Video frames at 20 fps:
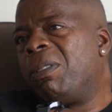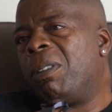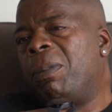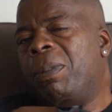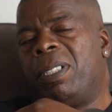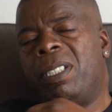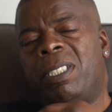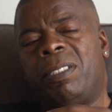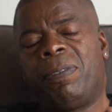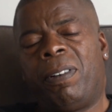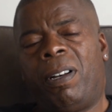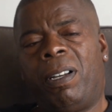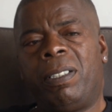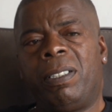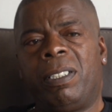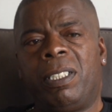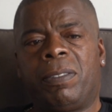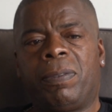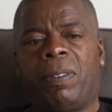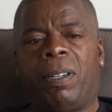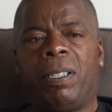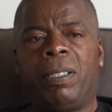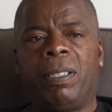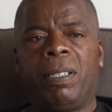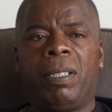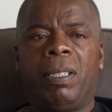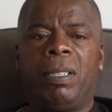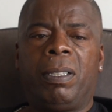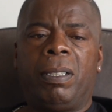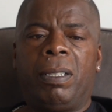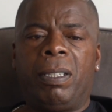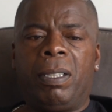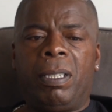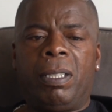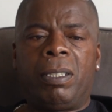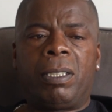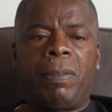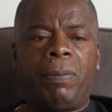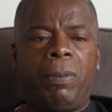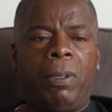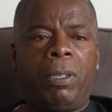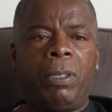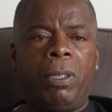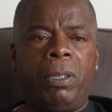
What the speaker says: I mean, it's fine. So I thought